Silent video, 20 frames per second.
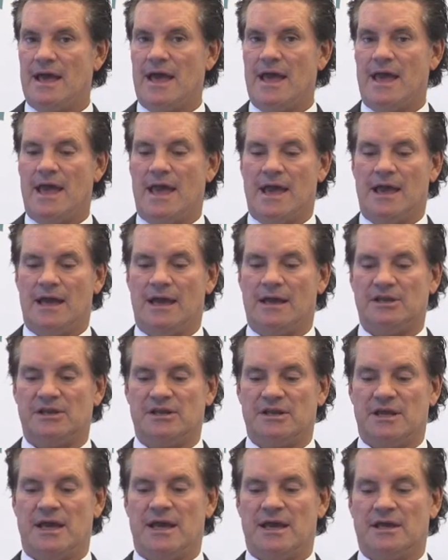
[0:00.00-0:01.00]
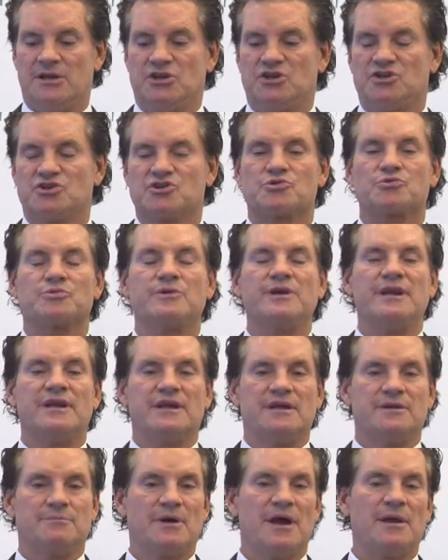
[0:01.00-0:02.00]
and
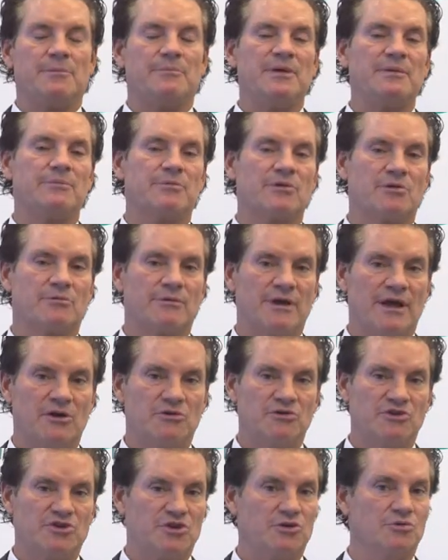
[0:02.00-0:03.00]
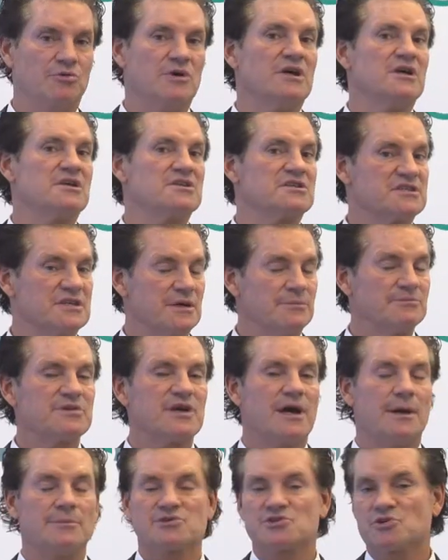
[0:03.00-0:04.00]
treated by people around you
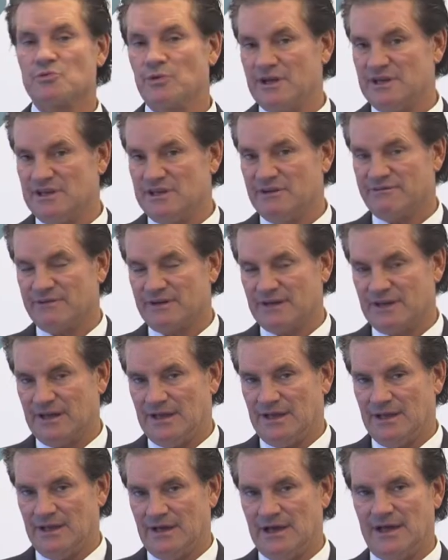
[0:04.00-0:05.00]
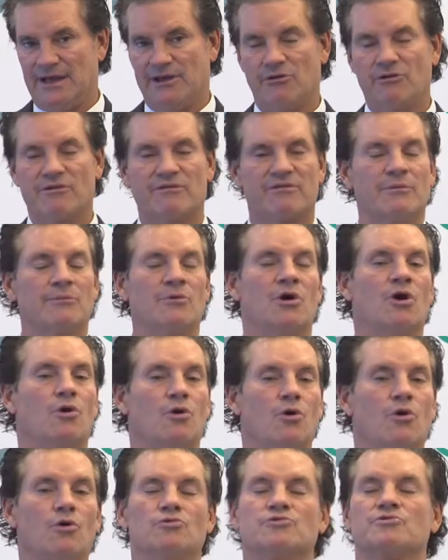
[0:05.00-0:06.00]
sometimes quite differently. I hear it from
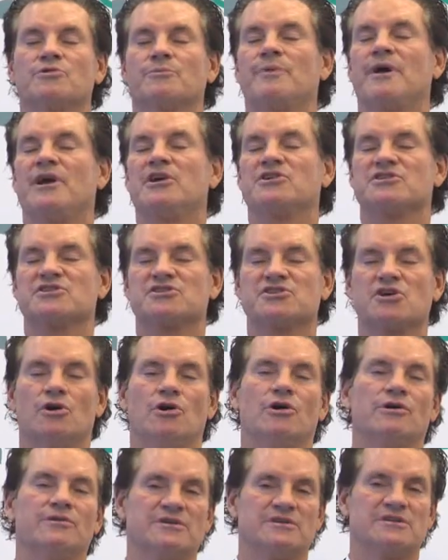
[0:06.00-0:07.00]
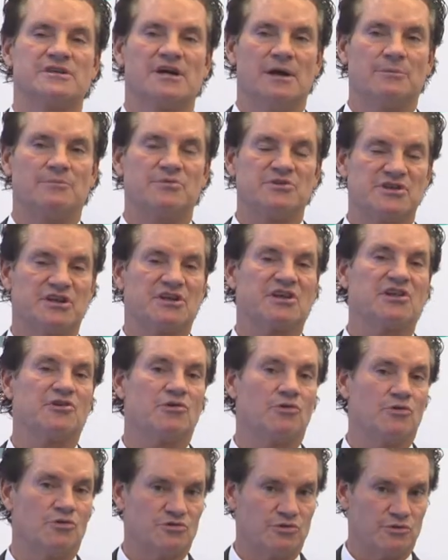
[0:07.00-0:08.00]
older patients all the time, particularly
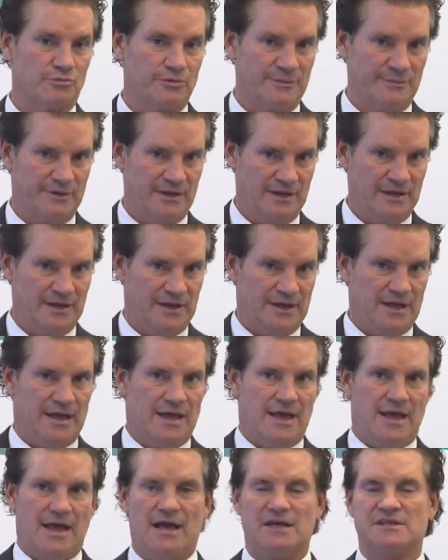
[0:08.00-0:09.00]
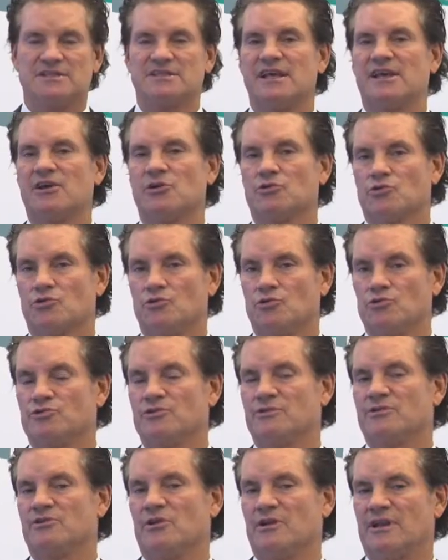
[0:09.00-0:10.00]
older women. As they get older,
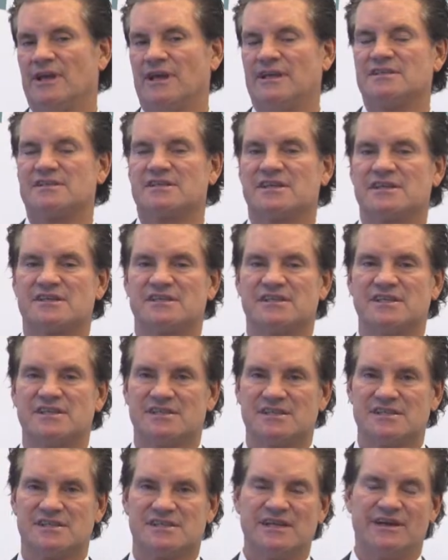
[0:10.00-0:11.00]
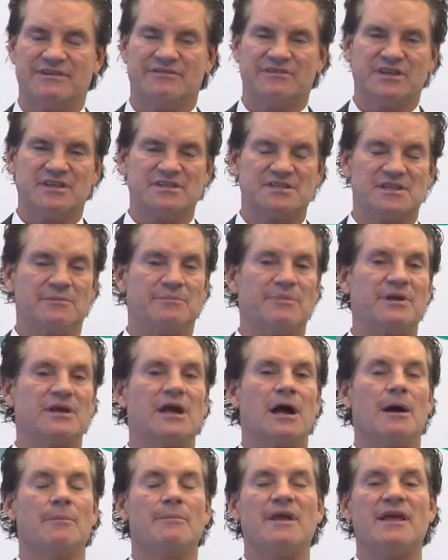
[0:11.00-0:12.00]
in their late 60s and 70s, they
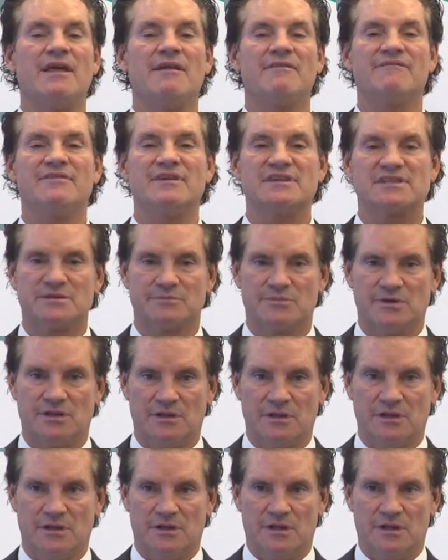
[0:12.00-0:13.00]
become invisible.